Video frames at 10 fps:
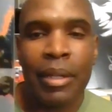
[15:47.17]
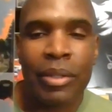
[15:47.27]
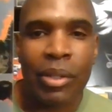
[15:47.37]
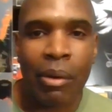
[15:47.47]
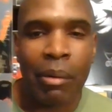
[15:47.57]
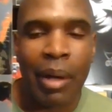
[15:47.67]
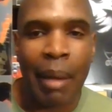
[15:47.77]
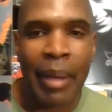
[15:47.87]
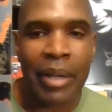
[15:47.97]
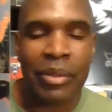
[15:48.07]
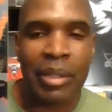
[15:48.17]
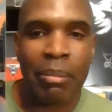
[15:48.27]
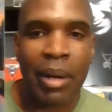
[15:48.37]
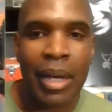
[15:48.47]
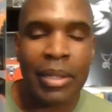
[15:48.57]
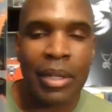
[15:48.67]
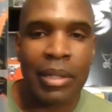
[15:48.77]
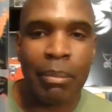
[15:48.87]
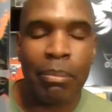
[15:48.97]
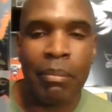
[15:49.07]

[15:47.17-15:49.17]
So I'm actually in the process of